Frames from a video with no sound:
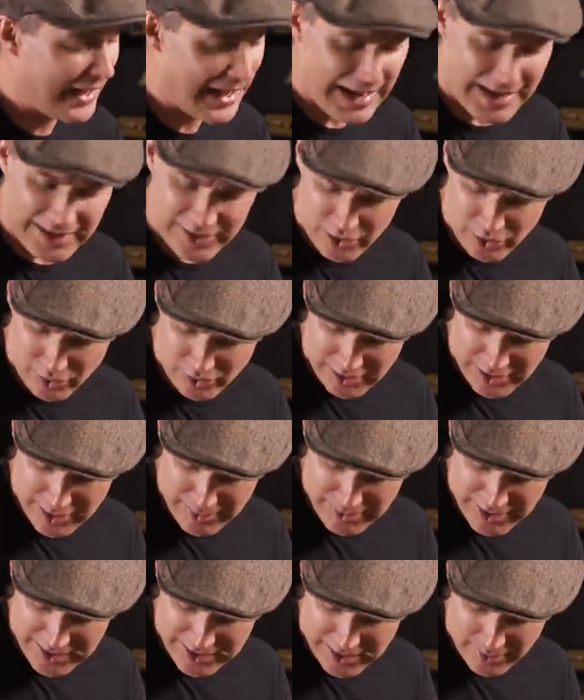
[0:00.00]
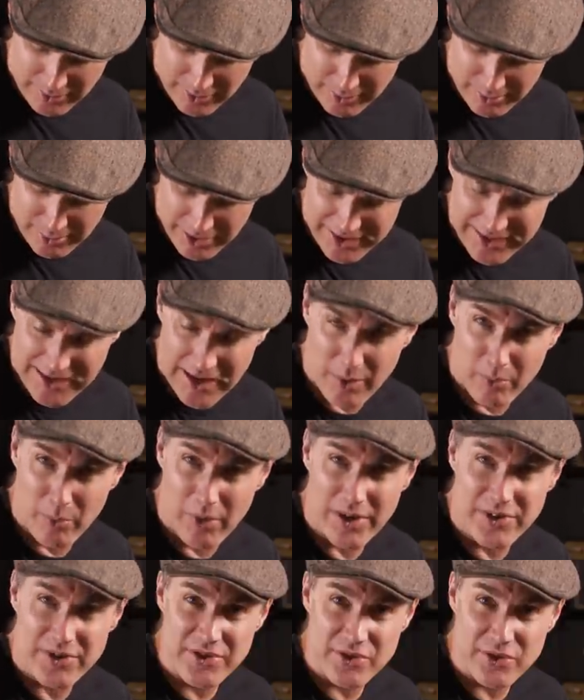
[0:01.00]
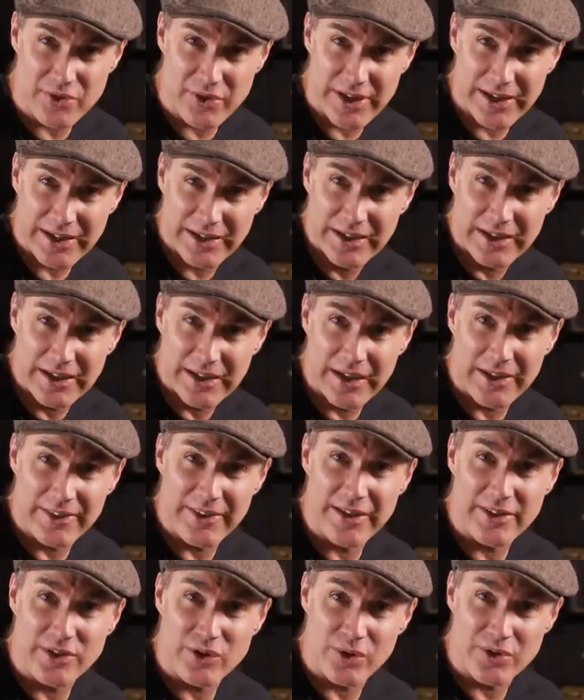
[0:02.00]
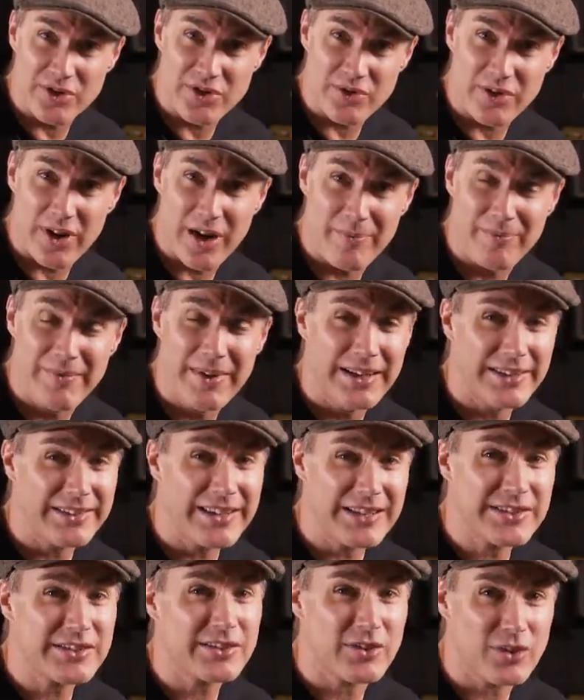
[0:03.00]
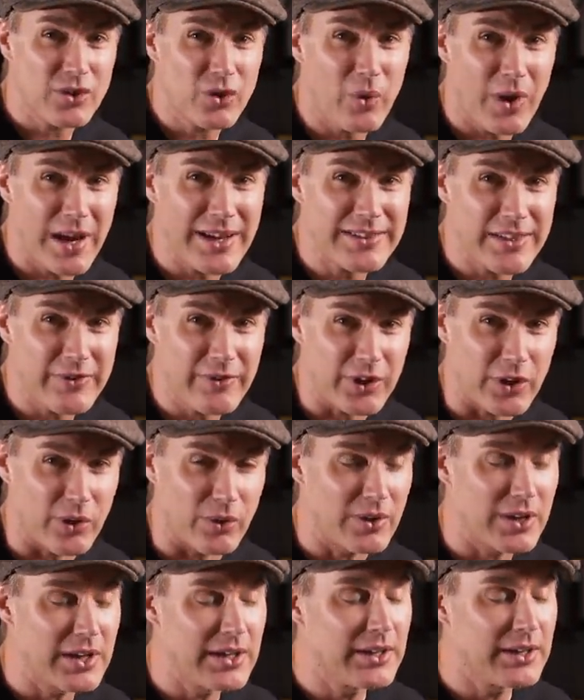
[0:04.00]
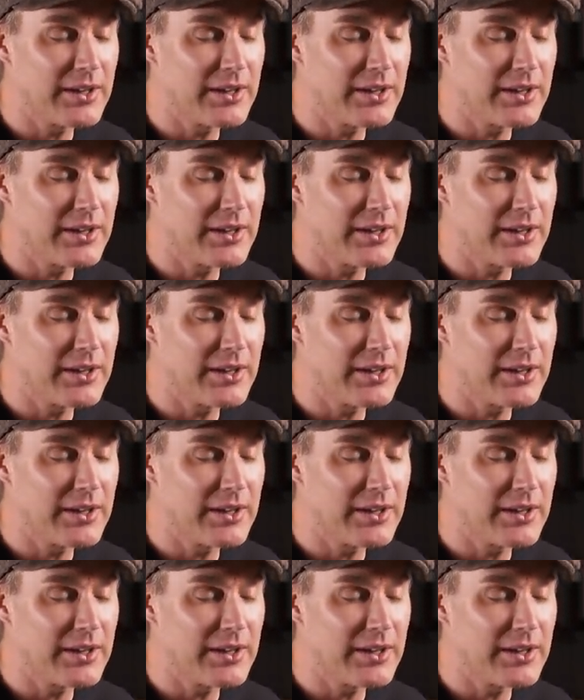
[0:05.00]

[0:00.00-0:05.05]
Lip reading: Accurately being able to pick out one string and then do a strum, that's quite difficult.